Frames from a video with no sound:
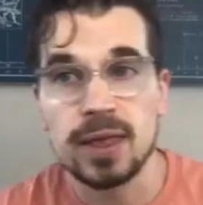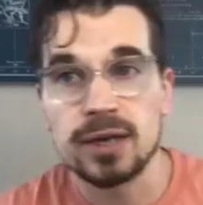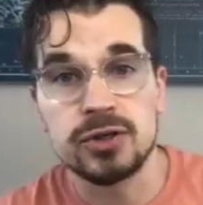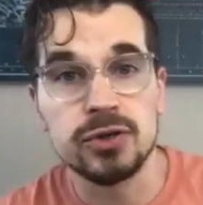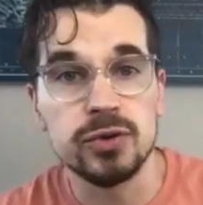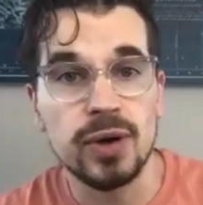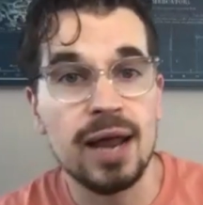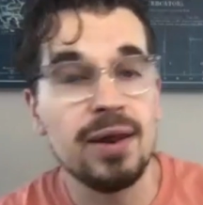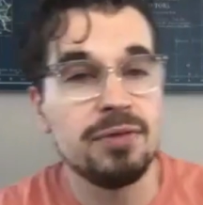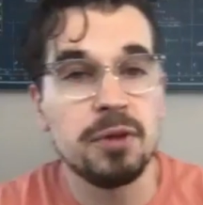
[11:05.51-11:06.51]
to,
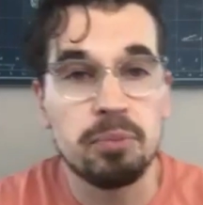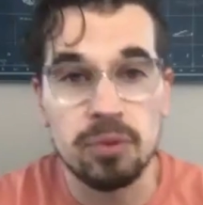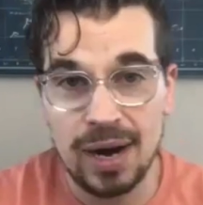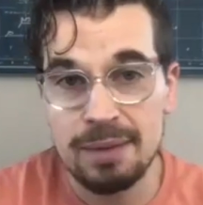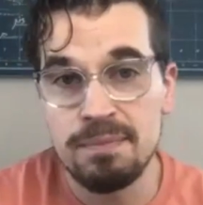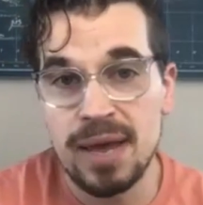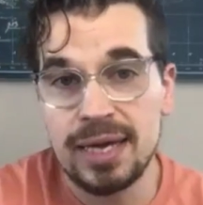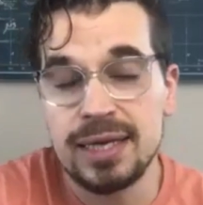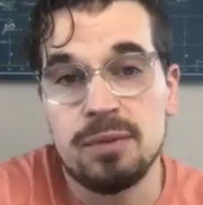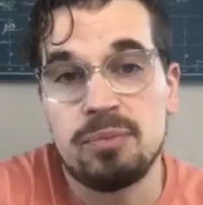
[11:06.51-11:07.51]
and the brand
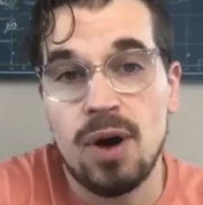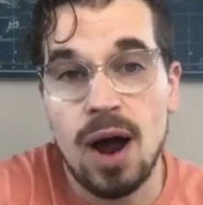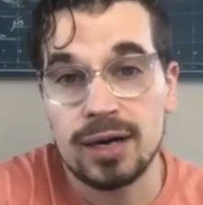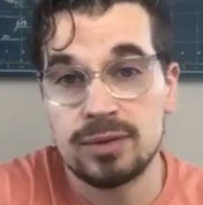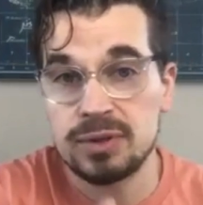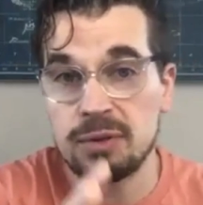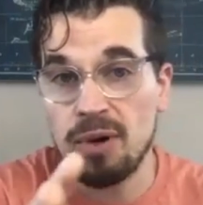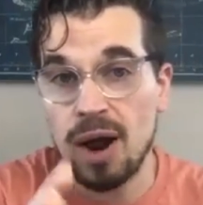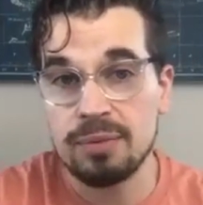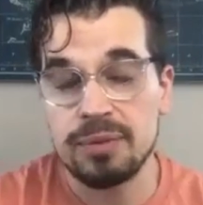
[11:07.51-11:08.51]
making the product, but the
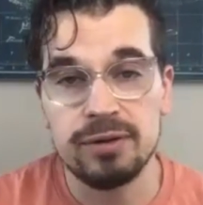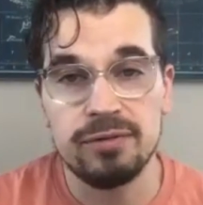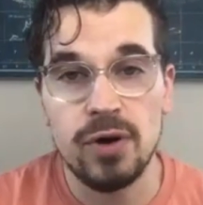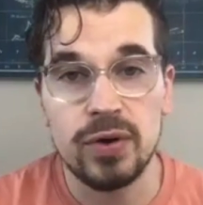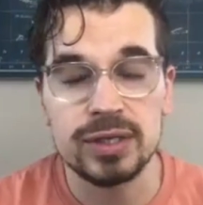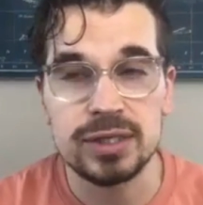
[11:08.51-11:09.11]
product being the focus.